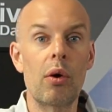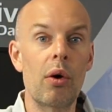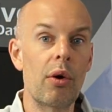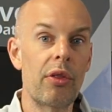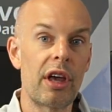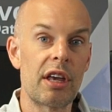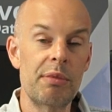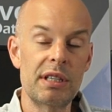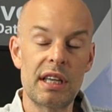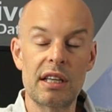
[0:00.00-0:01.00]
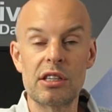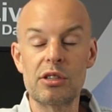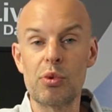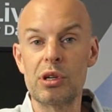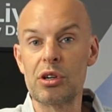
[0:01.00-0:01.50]
or they can be
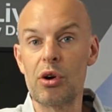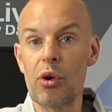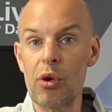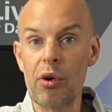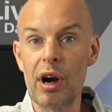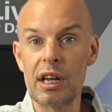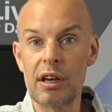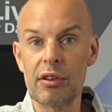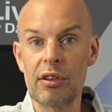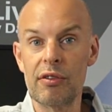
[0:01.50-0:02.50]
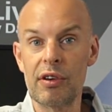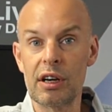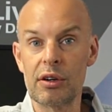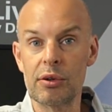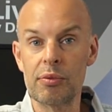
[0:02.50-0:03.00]
sensors which are already on the
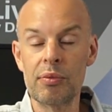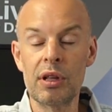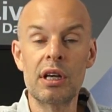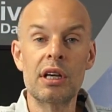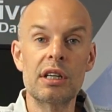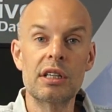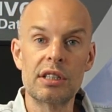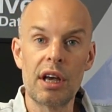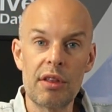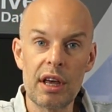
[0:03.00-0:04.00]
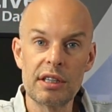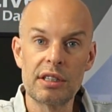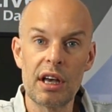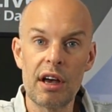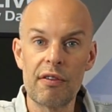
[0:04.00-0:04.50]
vehicle. So
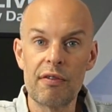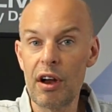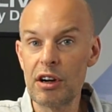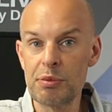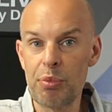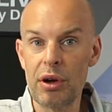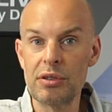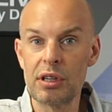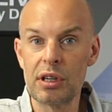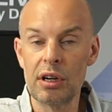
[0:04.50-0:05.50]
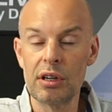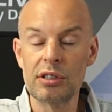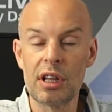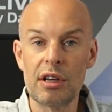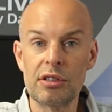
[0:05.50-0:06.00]
there's uh, various pros and
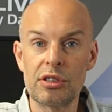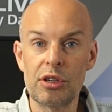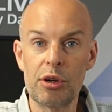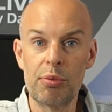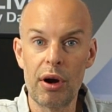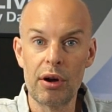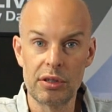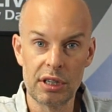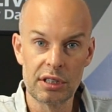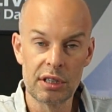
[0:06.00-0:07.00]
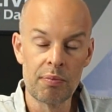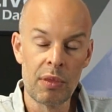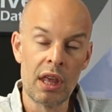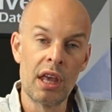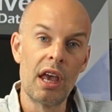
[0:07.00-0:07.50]
cons of those two approaches.
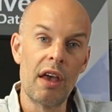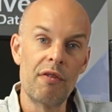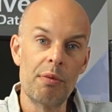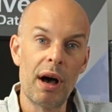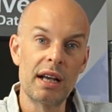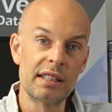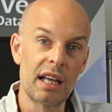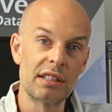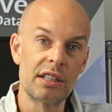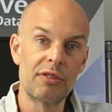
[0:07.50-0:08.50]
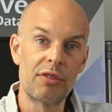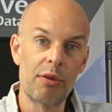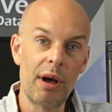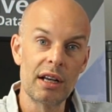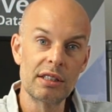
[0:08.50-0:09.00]
If you buy sensors
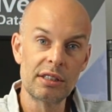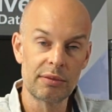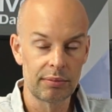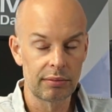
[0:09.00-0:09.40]
from us,